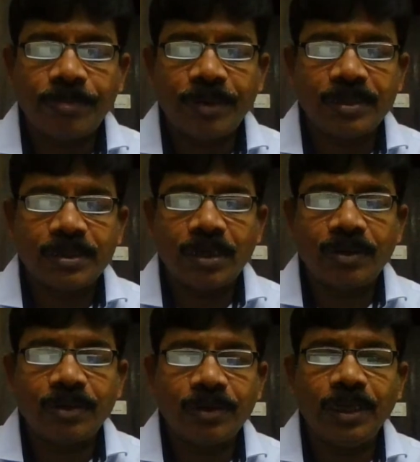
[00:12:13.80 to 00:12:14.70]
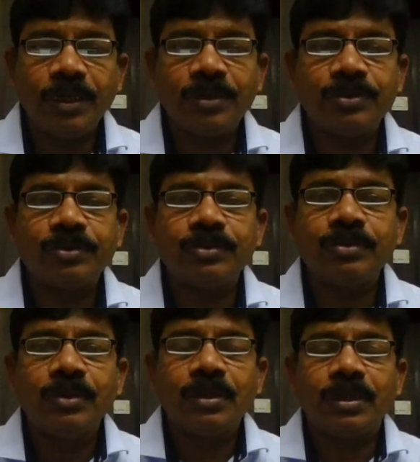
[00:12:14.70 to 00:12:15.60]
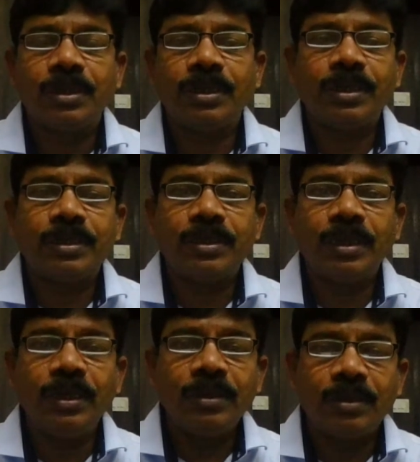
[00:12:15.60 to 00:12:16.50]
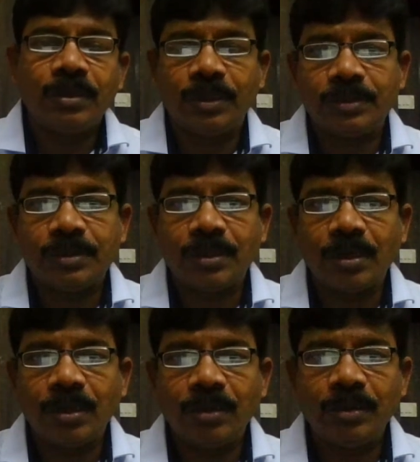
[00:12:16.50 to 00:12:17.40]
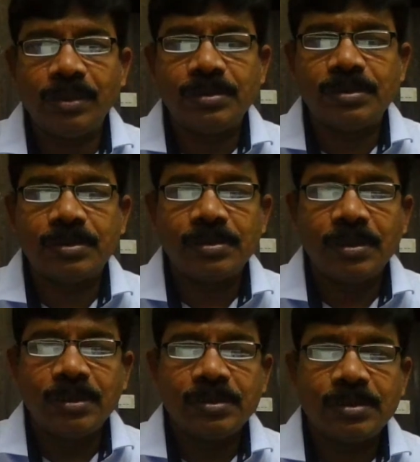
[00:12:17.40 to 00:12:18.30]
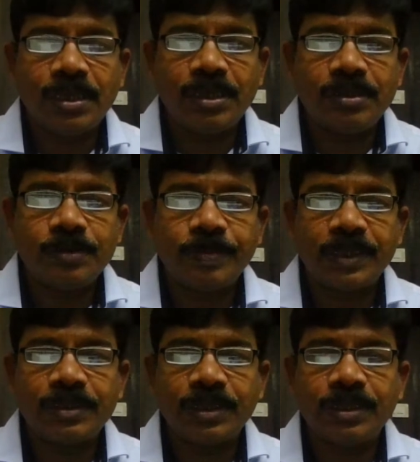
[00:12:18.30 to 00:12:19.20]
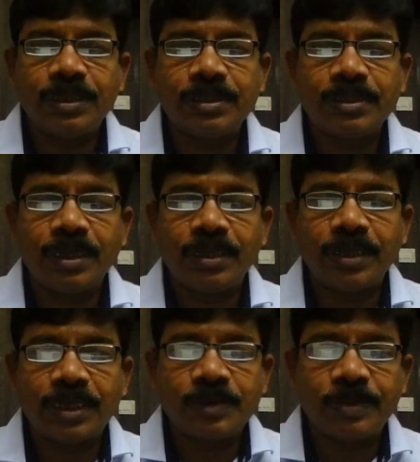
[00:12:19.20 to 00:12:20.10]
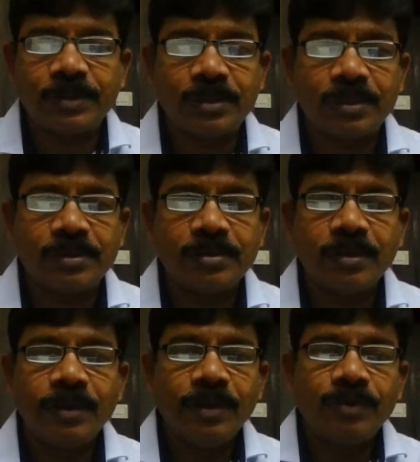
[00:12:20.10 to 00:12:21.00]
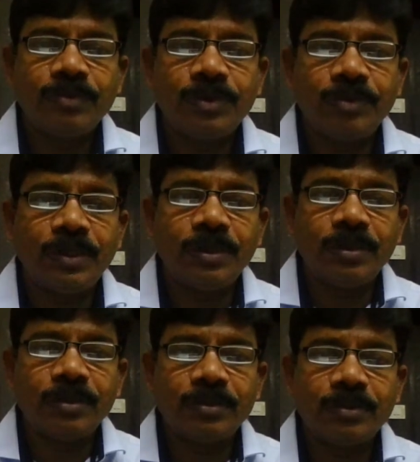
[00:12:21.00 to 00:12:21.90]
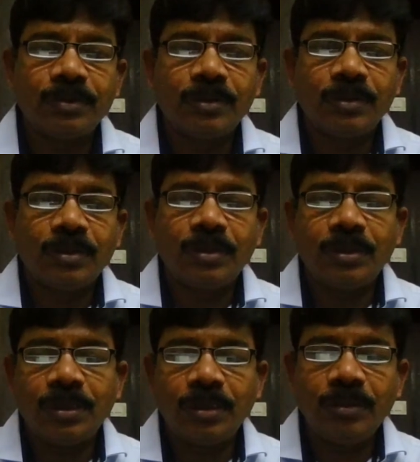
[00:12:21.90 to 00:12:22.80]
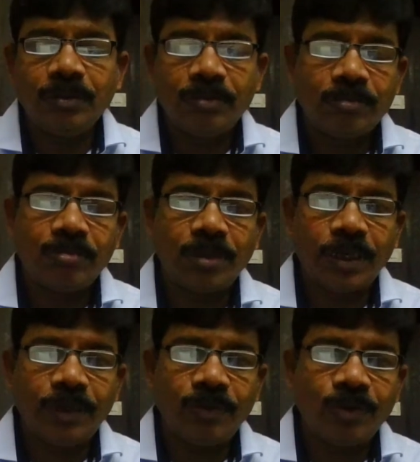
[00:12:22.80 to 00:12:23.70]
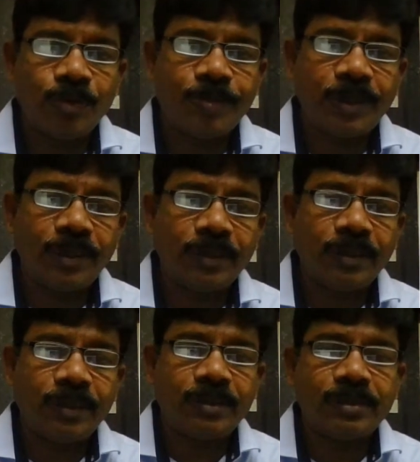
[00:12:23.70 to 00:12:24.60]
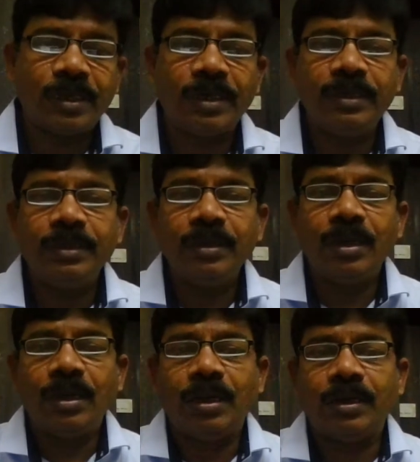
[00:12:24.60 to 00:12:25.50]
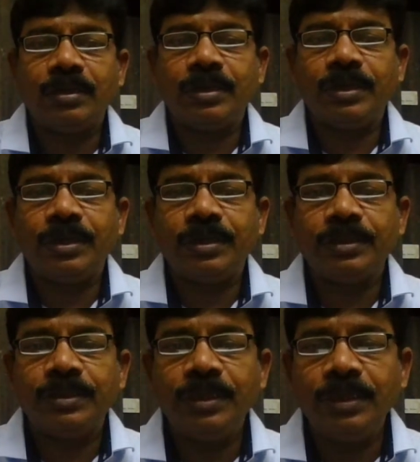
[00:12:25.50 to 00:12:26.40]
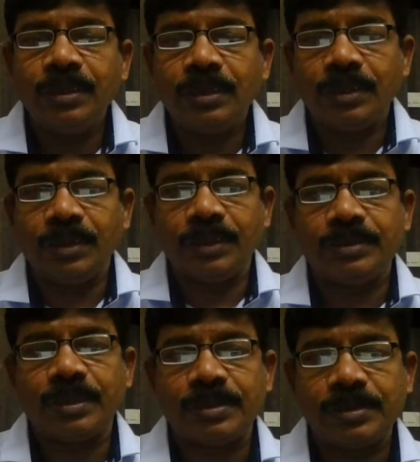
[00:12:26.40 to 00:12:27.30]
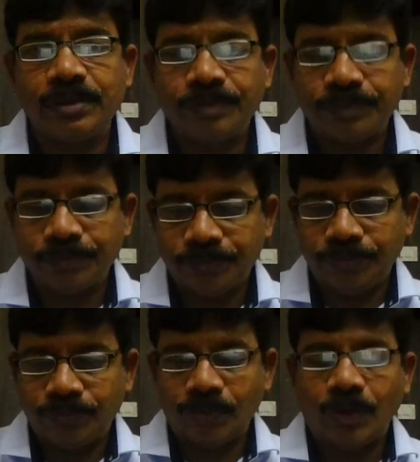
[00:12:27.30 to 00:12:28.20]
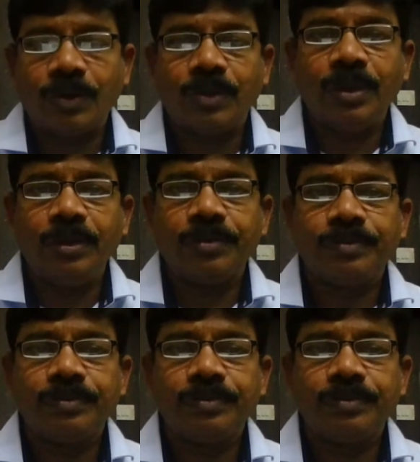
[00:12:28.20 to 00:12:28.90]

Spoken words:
Press Ctrl A to create the all these sales, purchases, and expenses. We will learn by opening the tally and creating the ledgers. Okay.